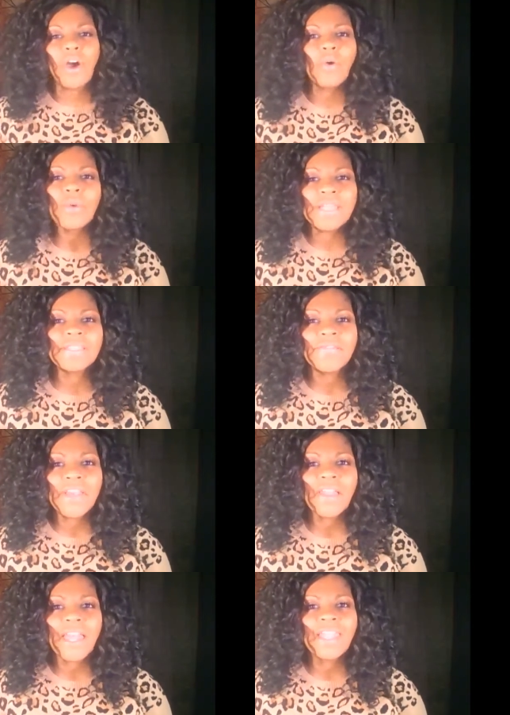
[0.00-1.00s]
always
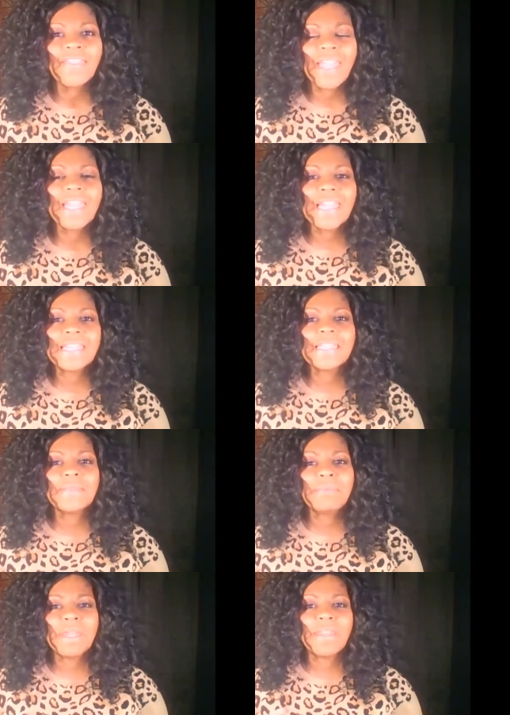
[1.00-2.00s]
feel like they need to
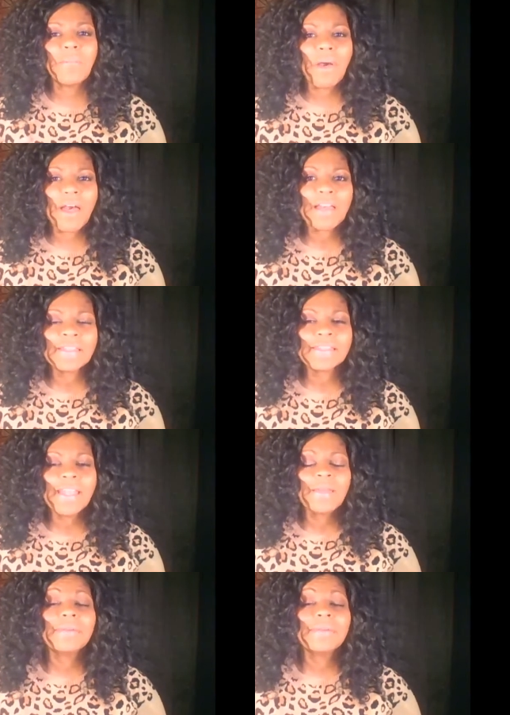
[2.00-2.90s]
be the boss,